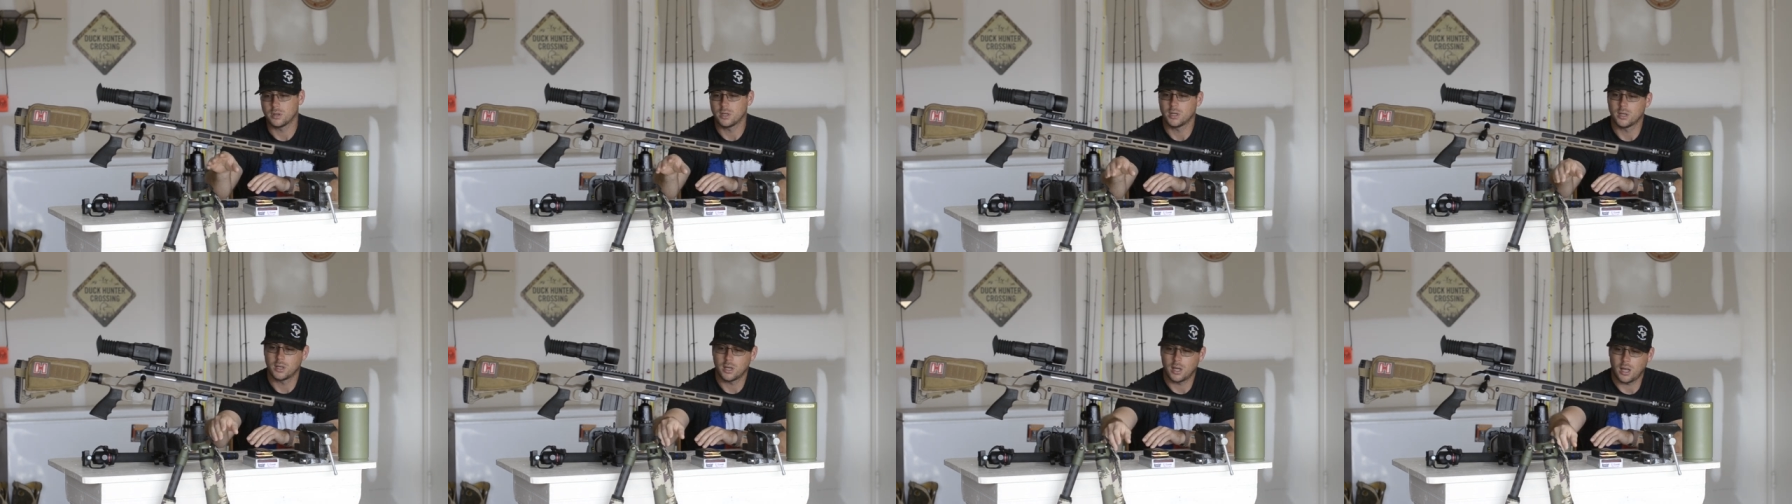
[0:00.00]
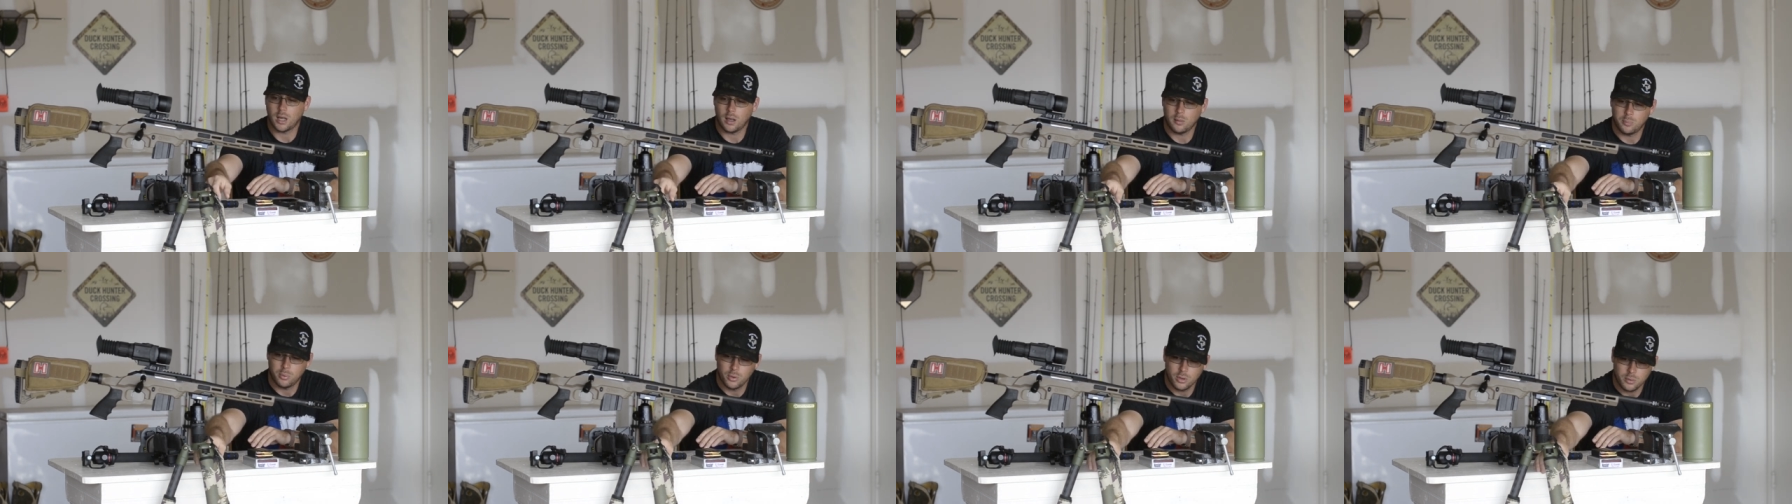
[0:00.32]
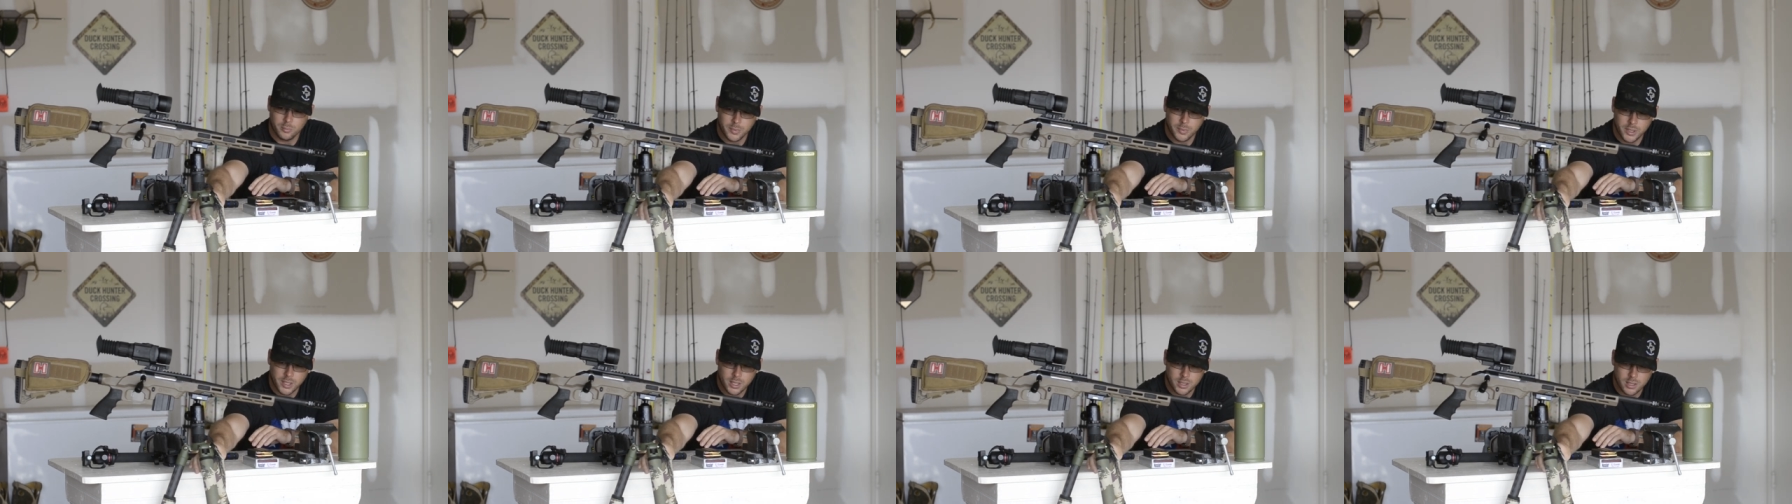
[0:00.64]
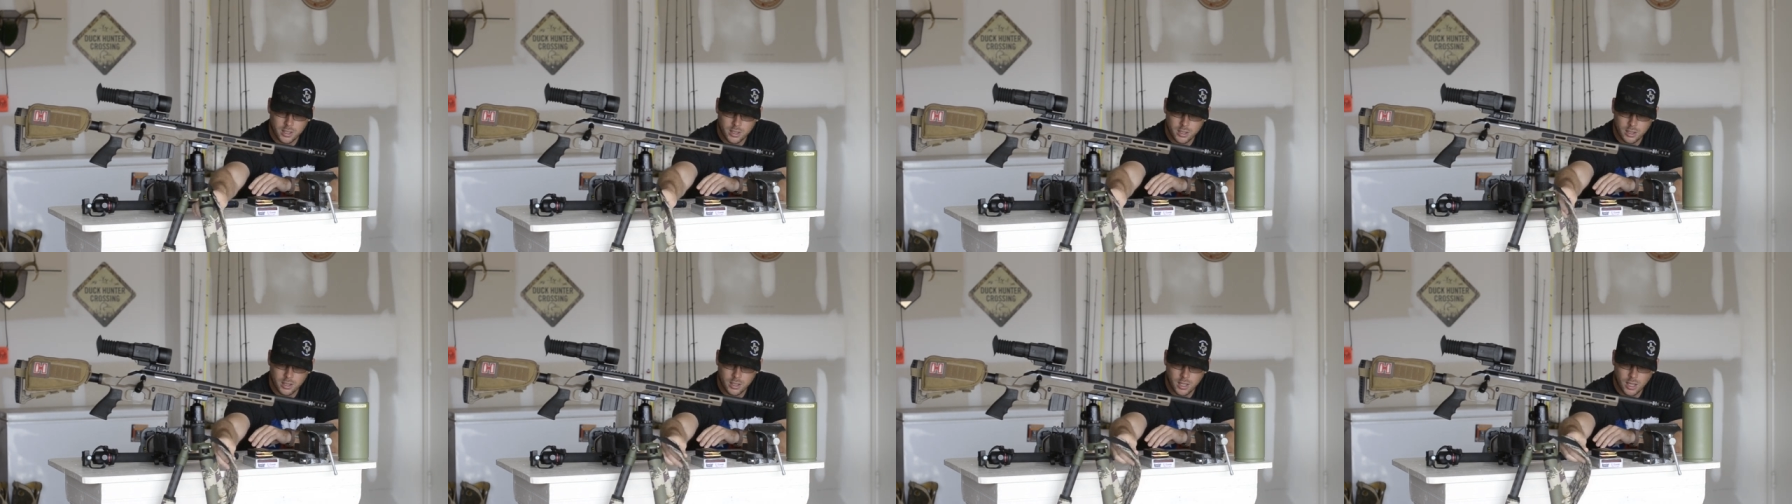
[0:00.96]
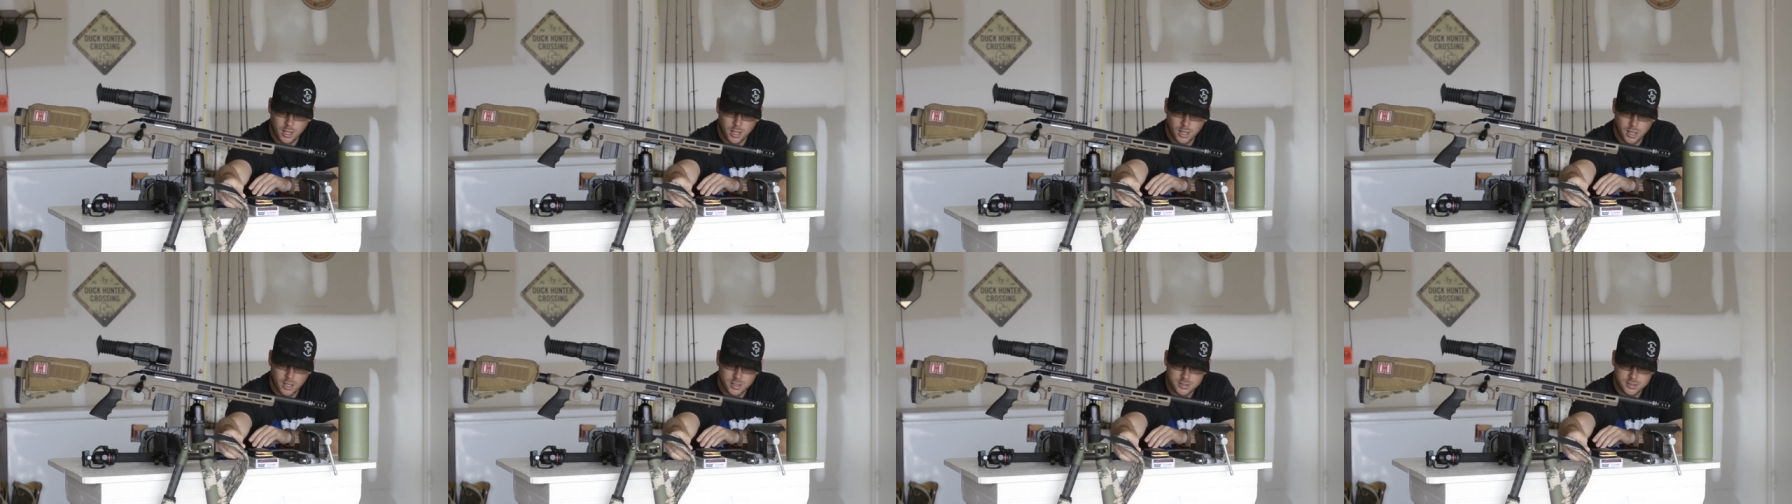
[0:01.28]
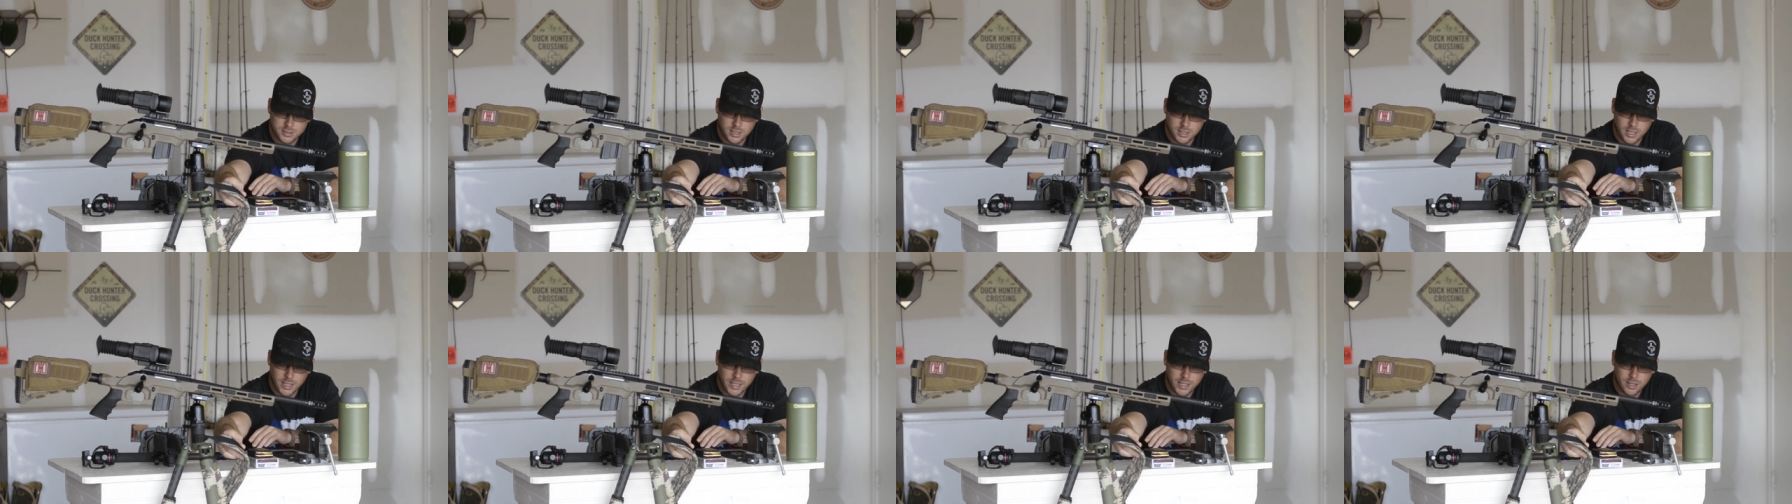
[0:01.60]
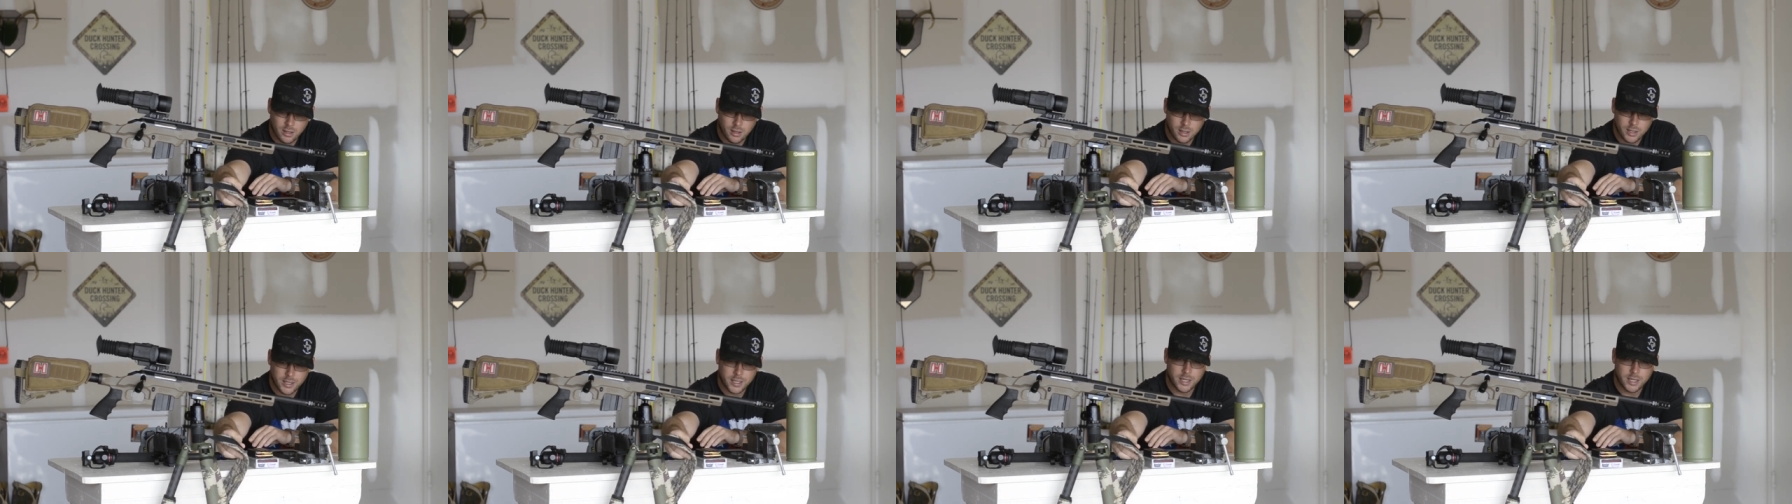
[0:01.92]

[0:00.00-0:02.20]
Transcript: So I put me a little uh,